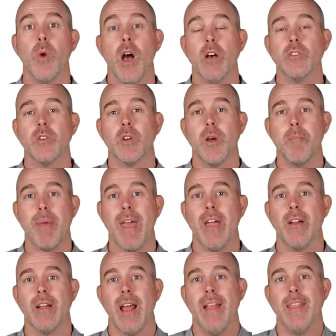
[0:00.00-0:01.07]
We also
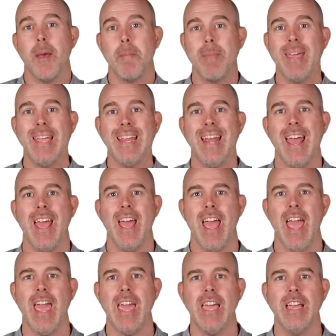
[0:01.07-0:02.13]
compared the mean
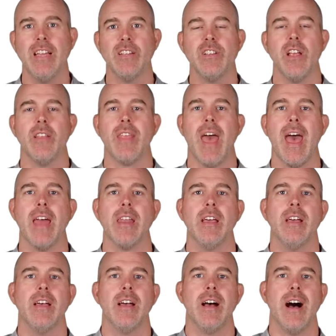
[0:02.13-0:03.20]
age that
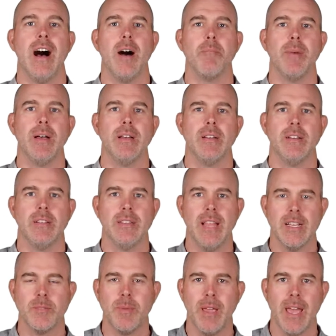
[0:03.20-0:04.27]
um,
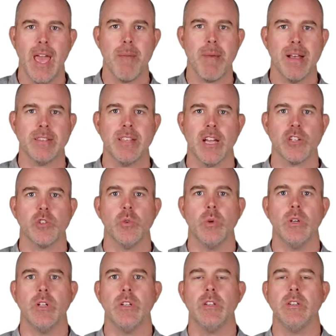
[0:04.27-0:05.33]
lesbian, gay,
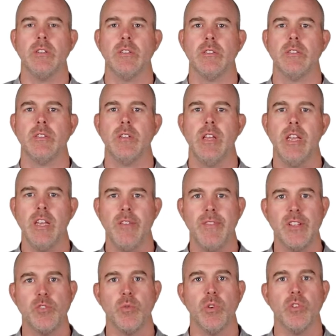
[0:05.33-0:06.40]
bisexual,
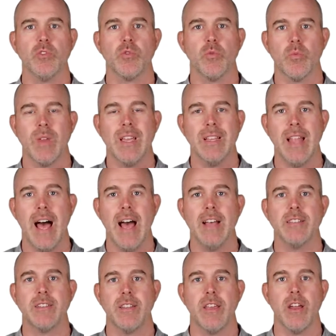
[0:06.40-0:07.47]
individuals
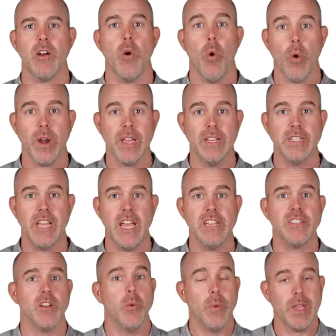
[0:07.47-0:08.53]
realized their
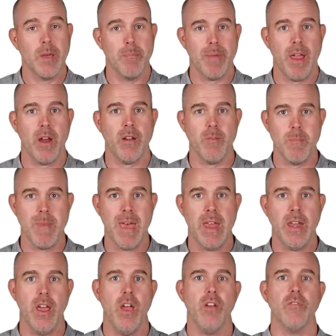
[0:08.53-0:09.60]
orientation. We compared
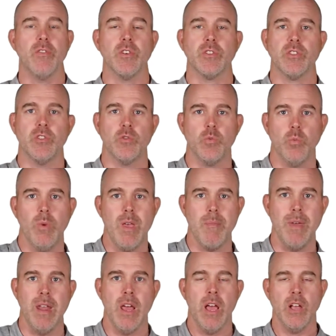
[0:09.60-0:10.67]
men versus
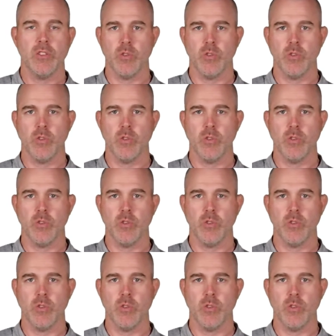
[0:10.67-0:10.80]
women.